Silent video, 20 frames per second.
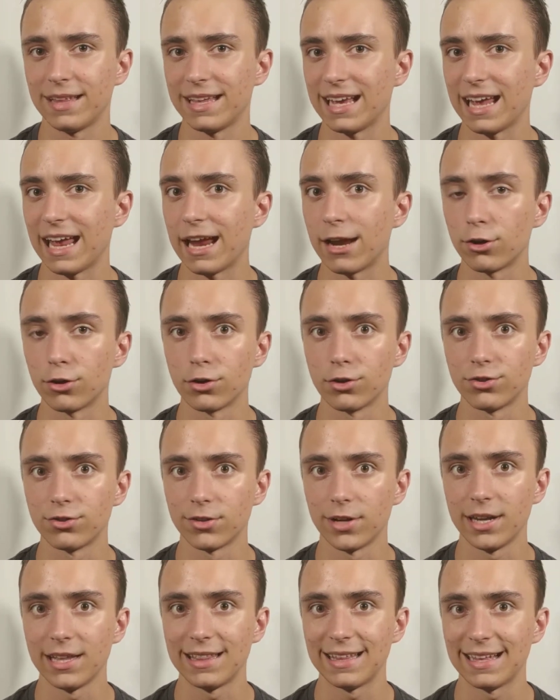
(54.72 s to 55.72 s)
errors or
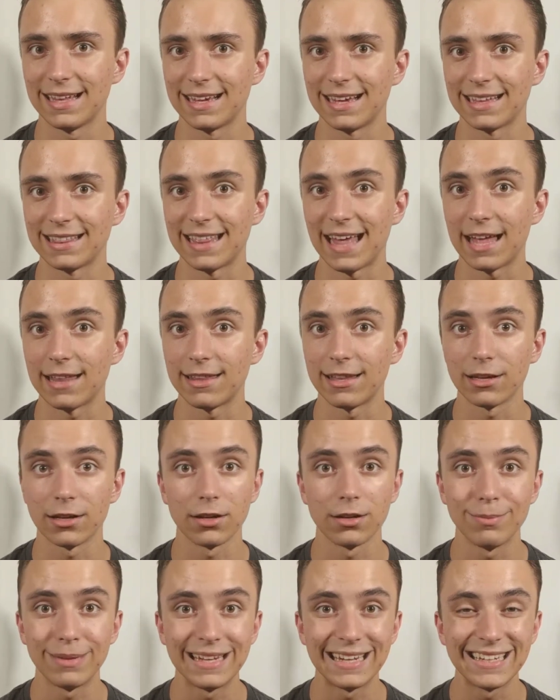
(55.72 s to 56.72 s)
anything like that that
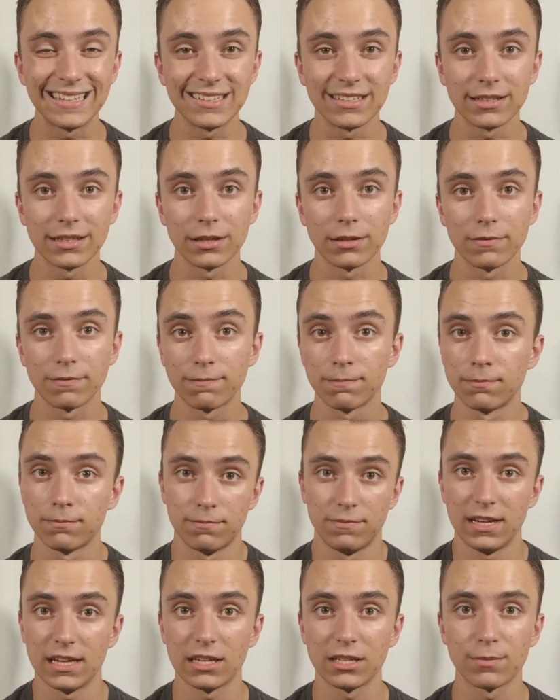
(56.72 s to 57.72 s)
could be easily
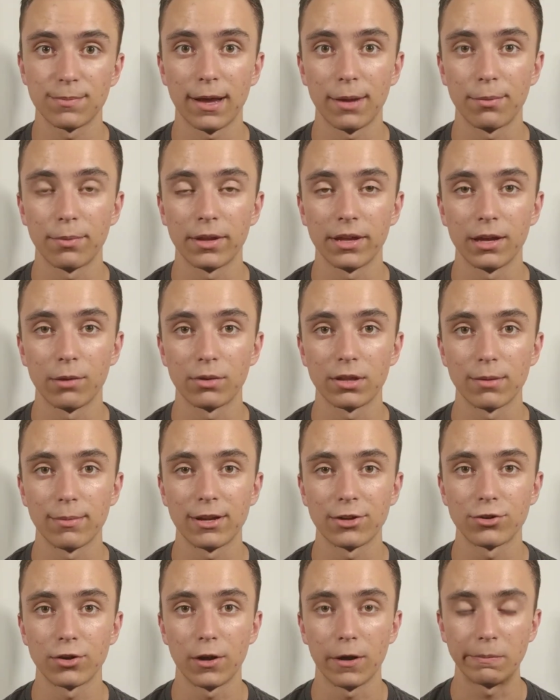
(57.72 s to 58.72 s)
fixed by playing with the
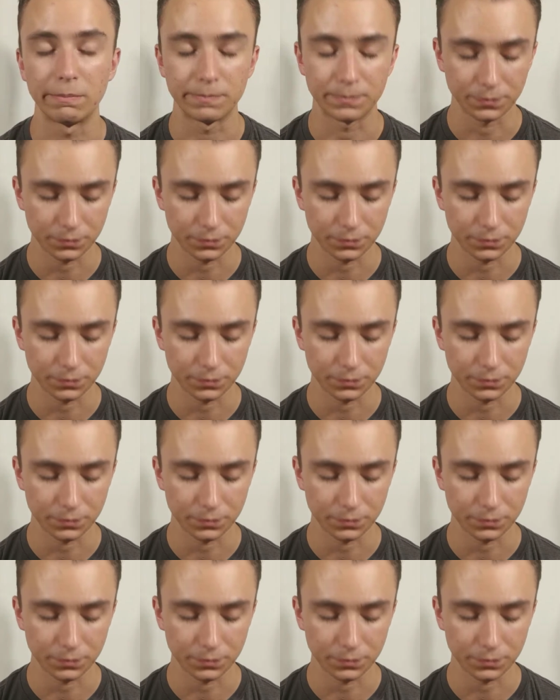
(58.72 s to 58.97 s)
metronome.